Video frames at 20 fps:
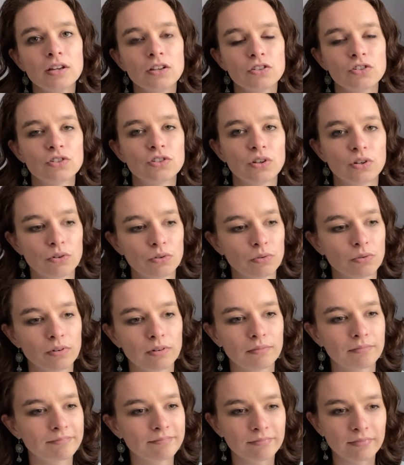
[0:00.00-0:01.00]
So
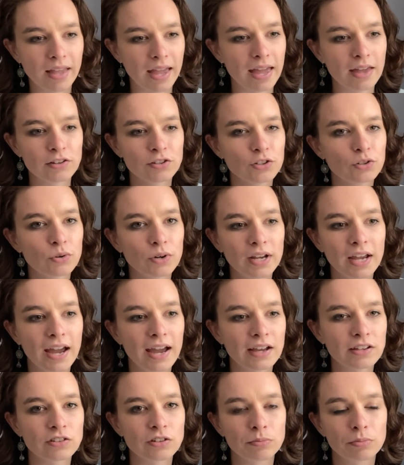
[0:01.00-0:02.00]
story
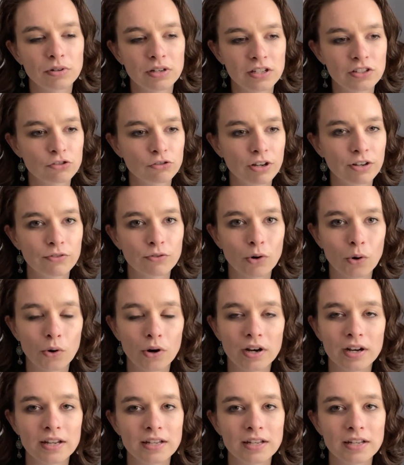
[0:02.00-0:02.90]
acts are pretty straightforward.